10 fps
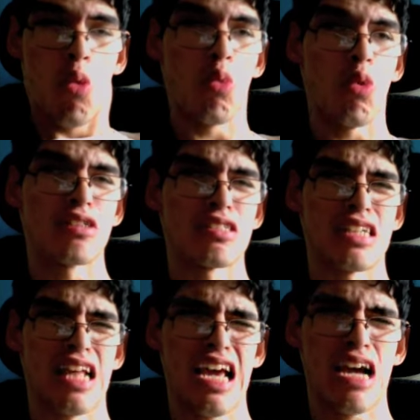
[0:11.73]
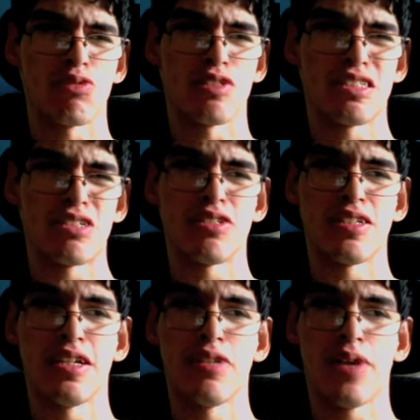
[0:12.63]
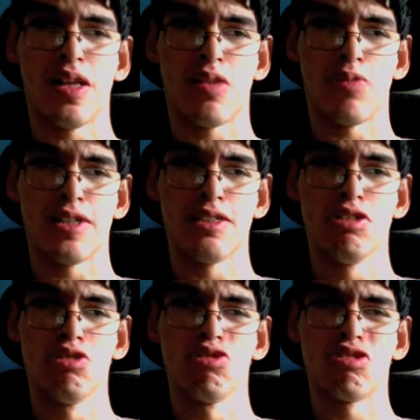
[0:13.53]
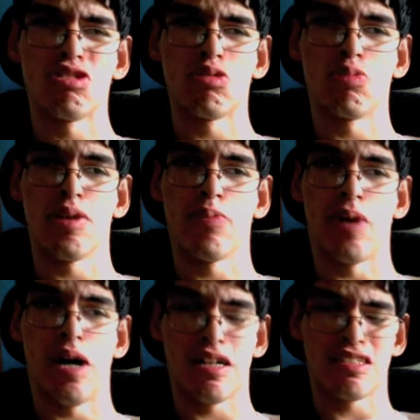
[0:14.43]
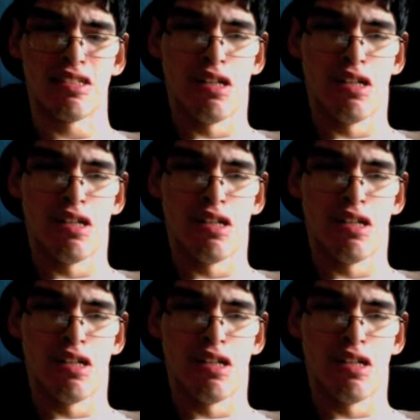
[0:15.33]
Well today I received an email in my YouTube inbox